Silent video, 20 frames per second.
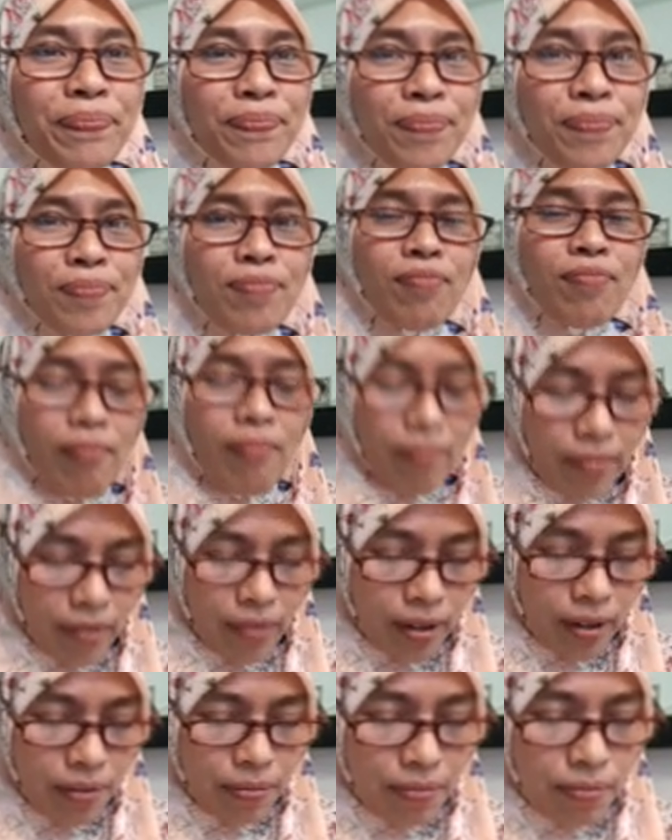
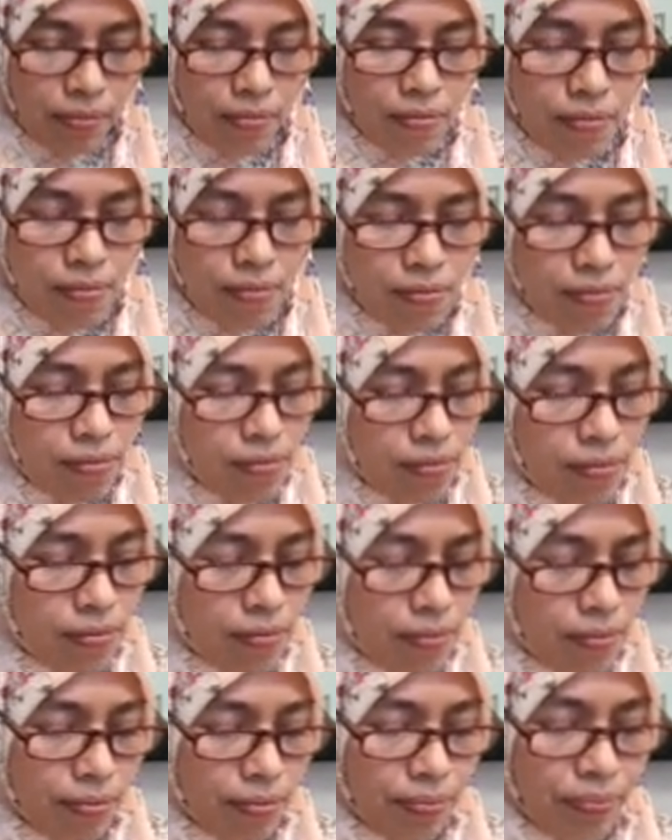
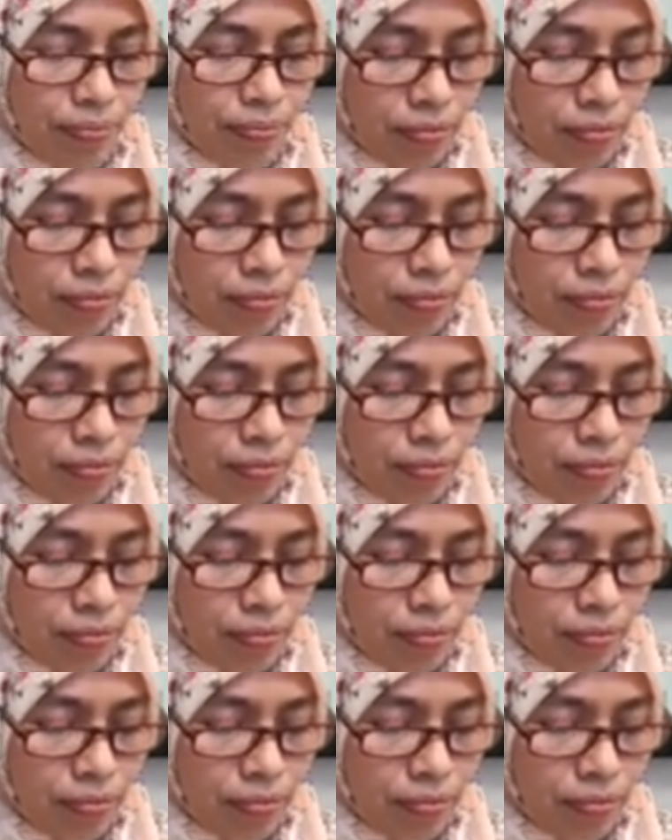Nobody speaks.